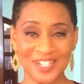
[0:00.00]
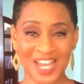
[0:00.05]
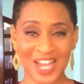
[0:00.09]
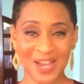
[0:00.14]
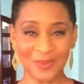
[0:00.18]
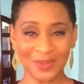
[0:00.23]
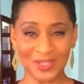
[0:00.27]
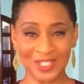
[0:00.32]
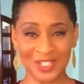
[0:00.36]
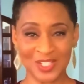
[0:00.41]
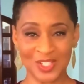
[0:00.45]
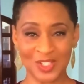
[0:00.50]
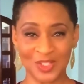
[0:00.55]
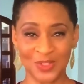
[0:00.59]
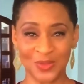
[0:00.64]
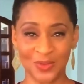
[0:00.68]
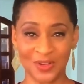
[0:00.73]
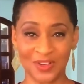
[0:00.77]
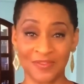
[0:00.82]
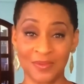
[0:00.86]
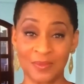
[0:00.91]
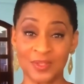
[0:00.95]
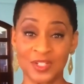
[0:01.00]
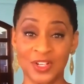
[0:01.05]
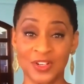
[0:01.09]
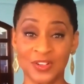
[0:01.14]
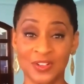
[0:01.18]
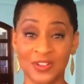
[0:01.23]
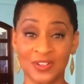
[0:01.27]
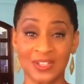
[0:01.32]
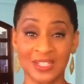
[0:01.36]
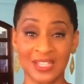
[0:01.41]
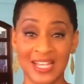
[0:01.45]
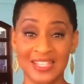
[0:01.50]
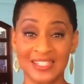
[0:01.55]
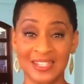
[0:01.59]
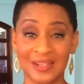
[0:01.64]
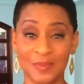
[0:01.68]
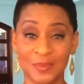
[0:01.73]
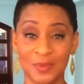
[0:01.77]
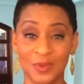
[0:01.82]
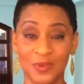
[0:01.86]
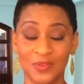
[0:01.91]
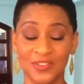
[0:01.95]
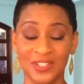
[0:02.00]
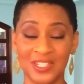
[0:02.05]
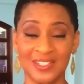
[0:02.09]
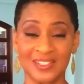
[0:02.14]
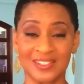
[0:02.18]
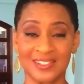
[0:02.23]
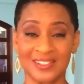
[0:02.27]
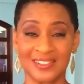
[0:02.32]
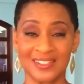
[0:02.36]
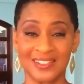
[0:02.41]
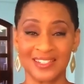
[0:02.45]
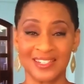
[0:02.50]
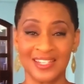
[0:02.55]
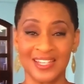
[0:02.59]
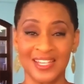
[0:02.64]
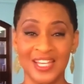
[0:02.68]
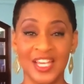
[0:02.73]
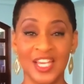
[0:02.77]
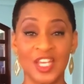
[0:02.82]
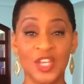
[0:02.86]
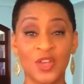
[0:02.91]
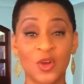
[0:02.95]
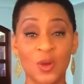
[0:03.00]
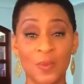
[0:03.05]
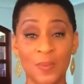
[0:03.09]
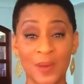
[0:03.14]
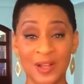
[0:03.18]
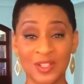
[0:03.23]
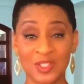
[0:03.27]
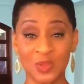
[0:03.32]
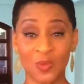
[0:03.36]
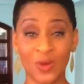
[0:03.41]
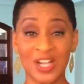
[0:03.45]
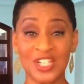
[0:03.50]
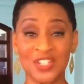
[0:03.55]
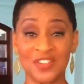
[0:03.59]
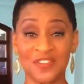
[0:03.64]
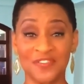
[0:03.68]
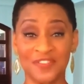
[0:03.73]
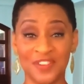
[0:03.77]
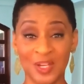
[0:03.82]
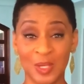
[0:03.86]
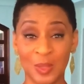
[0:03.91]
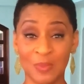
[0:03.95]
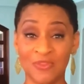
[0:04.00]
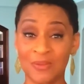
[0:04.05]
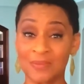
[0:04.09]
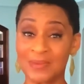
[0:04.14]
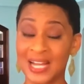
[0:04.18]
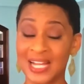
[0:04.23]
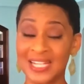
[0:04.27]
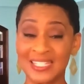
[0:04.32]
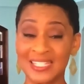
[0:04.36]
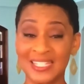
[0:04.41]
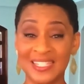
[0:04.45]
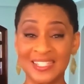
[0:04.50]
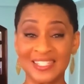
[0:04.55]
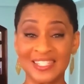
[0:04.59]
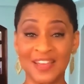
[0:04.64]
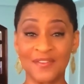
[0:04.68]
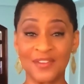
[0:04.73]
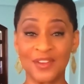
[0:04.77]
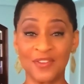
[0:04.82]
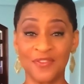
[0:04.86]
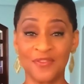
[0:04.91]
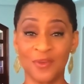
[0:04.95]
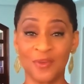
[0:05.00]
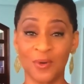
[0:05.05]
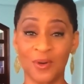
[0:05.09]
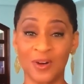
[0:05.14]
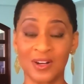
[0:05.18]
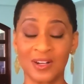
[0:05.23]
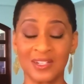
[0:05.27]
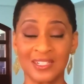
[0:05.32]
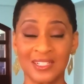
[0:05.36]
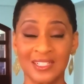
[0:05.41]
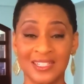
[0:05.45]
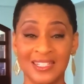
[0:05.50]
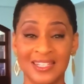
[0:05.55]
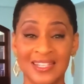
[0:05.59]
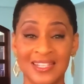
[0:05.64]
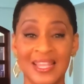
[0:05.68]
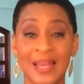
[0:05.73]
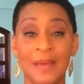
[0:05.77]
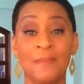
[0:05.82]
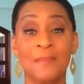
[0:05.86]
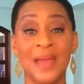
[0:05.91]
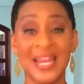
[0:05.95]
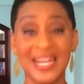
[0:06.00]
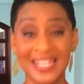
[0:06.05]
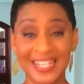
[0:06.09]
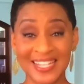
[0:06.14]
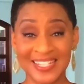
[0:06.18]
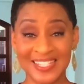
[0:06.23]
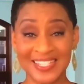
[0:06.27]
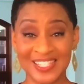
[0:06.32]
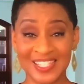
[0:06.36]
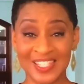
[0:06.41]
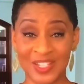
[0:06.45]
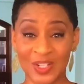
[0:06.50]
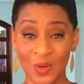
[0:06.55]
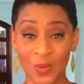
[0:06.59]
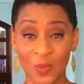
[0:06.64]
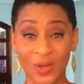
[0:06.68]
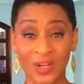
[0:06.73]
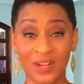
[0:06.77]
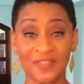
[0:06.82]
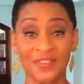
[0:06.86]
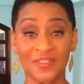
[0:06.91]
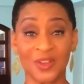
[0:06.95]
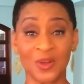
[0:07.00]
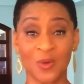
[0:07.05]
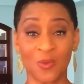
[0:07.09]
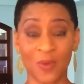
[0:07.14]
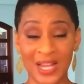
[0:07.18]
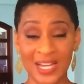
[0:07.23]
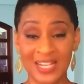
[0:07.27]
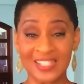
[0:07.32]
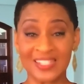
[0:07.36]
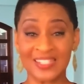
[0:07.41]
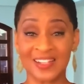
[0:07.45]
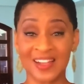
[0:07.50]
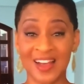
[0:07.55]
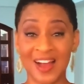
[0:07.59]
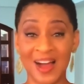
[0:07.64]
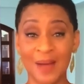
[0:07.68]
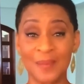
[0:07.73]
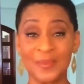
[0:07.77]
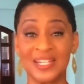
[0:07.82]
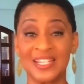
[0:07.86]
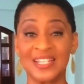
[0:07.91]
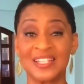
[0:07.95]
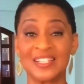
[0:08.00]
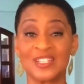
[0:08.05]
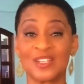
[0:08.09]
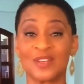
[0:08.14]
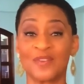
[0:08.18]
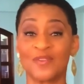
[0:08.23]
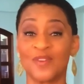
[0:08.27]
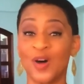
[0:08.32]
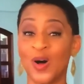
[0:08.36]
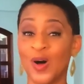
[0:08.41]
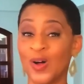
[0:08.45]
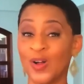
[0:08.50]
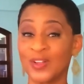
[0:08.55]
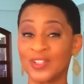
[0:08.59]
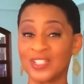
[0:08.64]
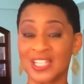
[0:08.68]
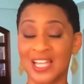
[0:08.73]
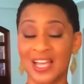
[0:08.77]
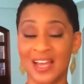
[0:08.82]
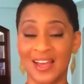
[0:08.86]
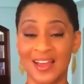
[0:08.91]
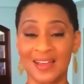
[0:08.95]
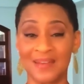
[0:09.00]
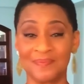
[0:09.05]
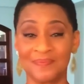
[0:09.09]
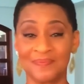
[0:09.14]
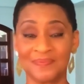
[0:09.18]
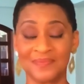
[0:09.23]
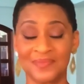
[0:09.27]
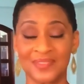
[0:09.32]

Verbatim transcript: Jacqueline Stewart from Turner Classic Movies. You're about to watch a film from 1974 that many consider one of the greatest comedies of all time.